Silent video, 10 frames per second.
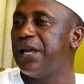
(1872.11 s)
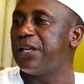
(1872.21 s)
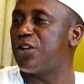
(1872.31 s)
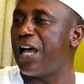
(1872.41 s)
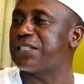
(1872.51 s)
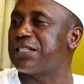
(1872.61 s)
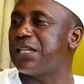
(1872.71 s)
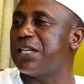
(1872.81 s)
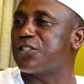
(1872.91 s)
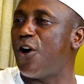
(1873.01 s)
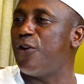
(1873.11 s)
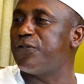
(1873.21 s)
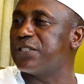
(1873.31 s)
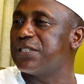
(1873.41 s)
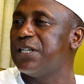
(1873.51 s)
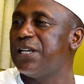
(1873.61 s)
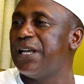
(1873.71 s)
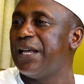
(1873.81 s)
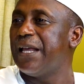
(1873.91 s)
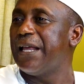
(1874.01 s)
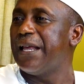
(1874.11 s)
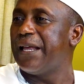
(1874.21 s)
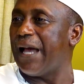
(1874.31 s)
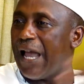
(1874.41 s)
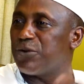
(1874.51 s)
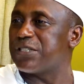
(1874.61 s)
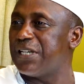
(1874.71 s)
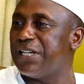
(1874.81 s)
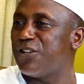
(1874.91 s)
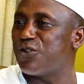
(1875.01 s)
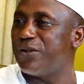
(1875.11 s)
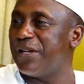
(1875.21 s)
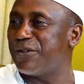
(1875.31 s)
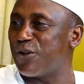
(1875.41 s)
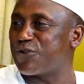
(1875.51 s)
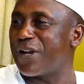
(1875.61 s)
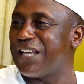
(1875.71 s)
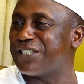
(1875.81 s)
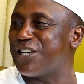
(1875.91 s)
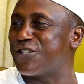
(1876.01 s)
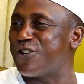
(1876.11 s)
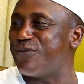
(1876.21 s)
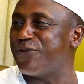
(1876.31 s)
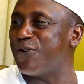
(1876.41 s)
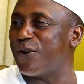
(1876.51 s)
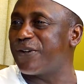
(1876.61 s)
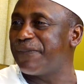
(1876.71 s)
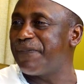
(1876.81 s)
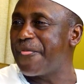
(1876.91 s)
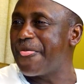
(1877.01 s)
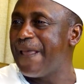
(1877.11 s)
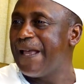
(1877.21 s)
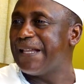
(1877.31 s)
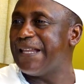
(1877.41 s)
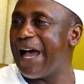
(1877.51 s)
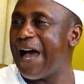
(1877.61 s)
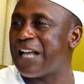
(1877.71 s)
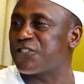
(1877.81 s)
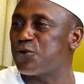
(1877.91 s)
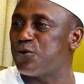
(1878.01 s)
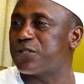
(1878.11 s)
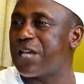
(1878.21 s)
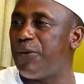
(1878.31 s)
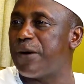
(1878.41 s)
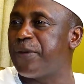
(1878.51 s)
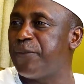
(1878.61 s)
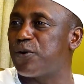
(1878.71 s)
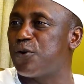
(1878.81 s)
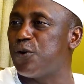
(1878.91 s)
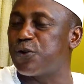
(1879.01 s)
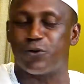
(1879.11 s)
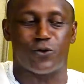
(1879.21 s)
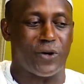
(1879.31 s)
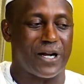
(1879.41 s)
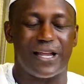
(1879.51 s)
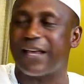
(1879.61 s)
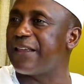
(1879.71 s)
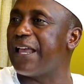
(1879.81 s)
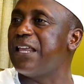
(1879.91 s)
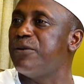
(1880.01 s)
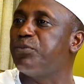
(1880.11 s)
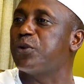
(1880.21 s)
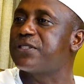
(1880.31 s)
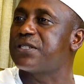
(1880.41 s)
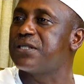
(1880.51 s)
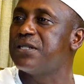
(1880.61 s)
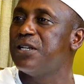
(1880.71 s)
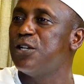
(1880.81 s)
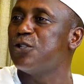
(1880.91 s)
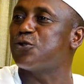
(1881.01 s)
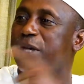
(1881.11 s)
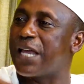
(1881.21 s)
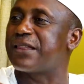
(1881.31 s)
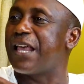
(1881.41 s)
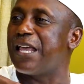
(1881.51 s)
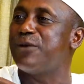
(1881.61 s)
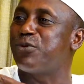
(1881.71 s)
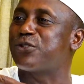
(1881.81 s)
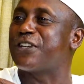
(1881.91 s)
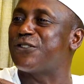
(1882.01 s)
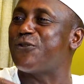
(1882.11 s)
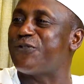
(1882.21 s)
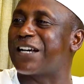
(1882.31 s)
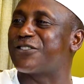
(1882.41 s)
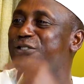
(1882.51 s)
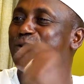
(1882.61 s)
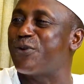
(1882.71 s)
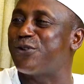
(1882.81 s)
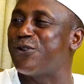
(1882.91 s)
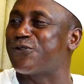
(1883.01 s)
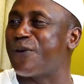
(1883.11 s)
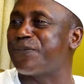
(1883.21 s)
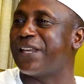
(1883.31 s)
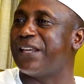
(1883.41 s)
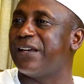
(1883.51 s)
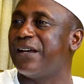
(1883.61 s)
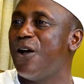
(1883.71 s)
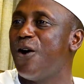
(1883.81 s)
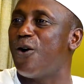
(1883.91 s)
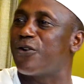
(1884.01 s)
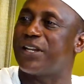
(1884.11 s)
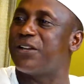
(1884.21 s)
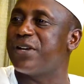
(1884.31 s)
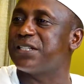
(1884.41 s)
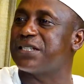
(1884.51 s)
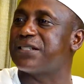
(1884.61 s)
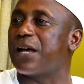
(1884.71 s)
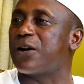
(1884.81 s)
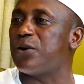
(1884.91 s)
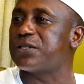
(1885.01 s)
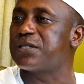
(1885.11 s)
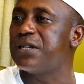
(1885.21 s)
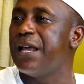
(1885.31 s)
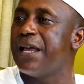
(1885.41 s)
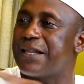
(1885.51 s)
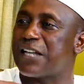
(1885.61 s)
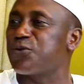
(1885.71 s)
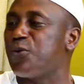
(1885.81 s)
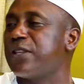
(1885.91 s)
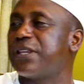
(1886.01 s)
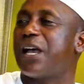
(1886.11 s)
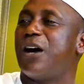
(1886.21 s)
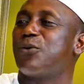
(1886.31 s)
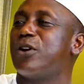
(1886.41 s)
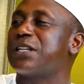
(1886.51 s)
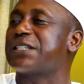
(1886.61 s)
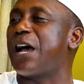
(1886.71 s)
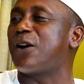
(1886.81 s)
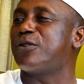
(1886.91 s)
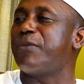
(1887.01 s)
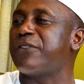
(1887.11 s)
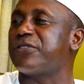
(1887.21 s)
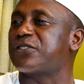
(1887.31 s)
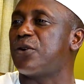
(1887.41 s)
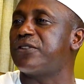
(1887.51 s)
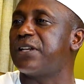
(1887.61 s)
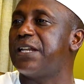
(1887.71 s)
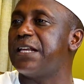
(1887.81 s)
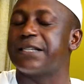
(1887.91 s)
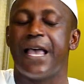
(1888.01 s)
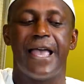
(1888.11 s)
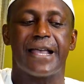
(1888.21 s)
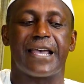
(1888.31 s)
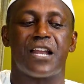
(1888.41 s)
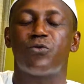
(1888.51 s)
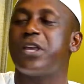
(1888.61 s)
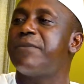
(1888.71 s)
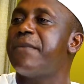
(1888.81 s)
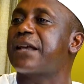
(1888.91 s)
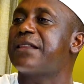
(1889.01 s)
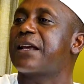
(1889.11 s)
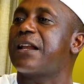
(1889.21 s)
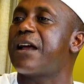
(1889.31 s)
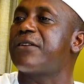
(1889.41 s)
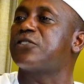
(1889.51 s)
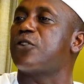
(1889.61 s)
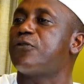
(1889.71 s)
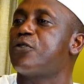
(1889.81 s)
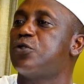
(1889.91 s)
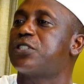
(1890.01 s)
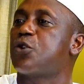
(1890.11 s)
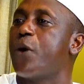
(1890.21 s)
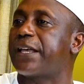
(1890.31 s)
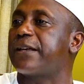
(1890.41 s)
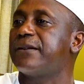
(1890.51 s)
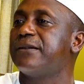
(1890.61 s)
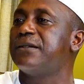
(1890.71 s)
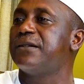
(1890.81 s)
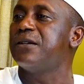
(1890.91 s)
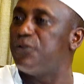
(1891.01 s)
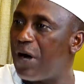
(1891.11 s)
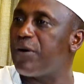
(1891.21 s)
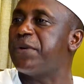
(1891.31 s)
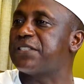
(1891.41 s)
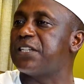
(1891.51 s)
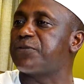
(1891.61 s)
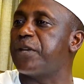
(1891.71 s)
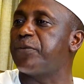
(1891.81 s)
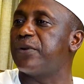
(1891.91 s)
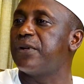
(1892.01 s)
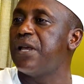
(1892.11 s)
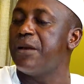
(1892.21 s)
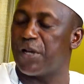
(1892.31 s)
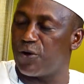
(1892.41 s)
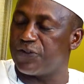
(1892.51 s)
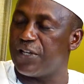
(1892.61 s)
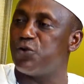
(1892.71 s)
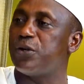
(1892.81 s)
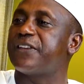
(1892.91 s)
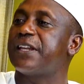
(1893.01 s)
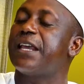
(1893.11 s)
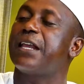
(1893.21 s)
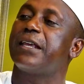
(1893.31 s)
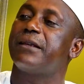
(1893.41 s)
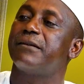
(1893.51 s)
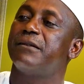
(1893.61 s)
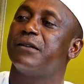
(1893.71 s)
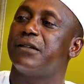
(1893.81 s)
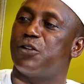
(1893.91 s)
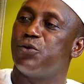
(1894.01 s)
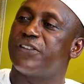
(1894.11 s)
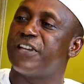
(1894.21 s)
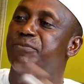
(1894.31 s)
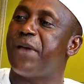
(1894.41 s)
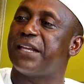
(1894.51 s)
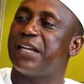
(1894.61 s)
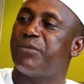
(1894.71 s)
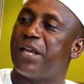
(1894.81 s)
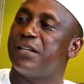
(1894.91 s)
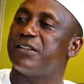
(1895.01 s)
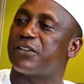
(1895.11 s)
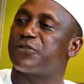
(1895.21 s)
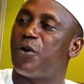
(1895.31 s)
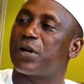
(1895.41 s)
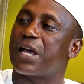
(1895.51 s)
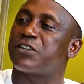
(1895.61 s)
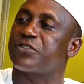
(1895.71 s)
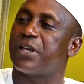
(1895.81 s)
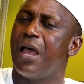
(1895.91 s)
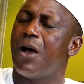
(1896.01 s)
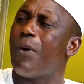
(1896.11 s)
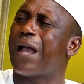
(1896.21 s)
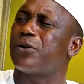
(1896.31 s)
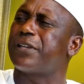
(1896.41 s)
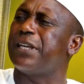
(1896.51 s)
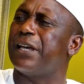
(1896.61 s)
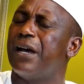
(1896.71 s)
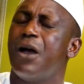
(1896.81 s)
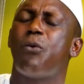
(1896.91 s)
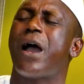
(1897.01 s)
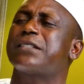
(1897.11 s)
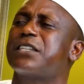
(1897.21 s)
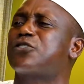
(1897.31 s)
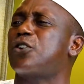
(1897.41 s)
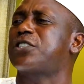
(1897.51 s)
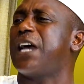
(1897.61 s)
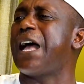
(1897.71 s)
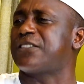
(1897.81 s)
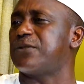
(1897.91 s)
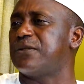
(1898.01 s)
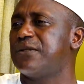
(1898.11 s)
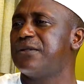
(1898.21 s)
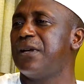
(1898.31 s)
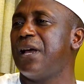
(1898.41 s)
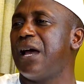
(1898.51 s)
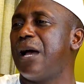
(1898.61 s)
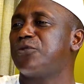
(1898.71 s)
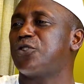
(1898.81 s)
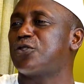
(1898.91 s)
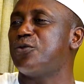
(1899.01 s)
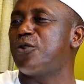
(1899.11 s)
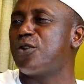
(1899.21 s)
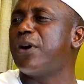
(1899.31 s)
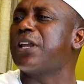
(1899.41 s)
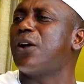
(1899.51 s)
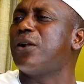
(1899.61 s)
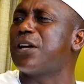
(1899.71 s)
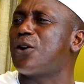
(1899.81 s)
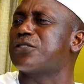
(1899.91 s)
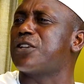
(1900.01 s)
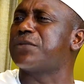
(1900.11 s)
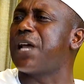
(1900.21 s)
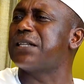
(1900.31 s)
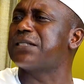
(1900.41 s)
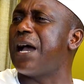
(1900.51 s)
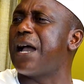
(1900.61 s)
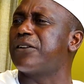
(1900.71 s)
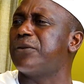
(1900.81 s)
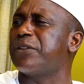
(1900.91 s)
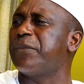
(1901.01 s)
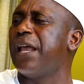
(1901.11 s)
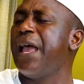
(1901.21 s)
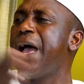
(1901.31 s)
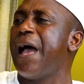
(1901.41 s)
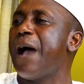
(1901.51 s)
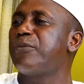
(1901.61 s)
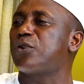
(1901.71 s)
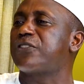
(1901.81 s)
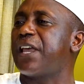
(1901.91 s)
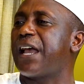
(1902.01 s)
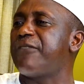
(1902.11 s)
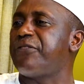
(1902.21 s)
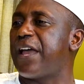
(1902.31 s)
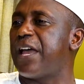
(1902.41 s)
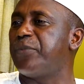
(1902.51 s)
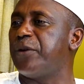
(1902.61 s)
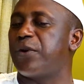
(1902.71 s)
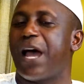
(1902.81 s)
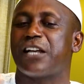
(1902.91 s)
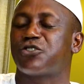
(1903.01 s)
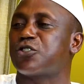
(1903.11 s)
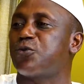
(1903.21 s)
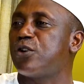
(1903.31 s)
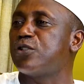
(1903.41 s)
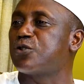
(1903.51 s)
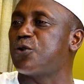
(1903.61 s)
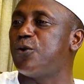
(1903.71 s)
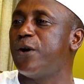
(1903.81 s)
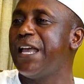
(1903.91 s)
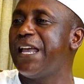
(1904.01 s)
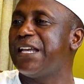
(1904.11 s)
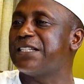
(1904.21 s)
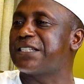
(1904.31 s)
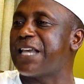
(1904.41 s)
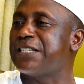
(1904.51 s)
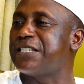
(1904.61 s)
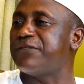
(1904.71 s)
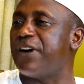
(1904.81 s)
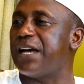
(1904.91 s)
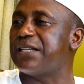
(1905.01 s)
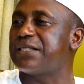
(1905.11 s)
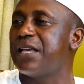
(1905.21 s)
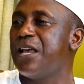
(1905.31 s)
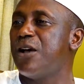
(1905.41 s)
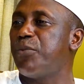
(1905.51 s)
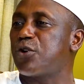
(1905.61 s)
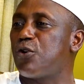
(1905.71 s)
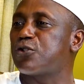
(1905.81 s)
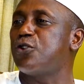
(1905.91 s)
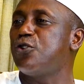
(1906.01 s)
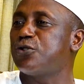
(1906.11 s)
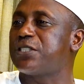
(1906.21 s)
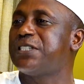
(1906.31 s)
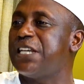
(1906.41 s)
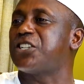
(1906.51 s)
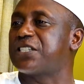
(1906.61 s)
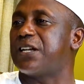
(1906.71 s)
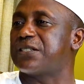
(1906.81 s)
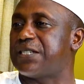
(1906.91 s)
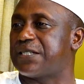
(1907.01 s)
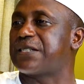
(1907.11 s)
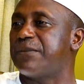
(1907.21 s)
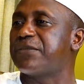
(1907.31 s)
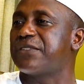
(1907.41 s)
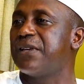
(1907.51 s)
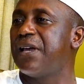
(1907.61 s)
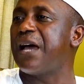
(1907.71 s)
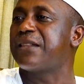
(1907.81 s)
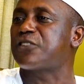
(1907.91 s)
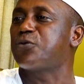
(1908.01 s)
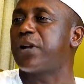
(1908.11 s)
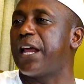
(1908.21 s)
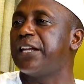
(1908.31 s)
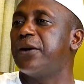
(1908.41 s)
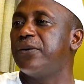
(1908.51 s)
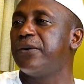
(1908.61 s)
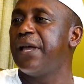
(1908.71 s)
You know, I say this often. I was in industrialization before. The hassles our people go through to clear their inputs, to get their inputs into factory, to produce something here, already raises their cost. That's one thing I would want to tackle my first 100 days. Can we make the clearance of goods quick for our business people? Because they do it in Guinea, they do it in Benin. Benin is a small country. Why not here? Why is it such a hassle? I'm sure tomorrow morning all the customs guys are angry with me. I'm not saying I fire people. I just want to incentivize, but also use digital systems. And that's what I know.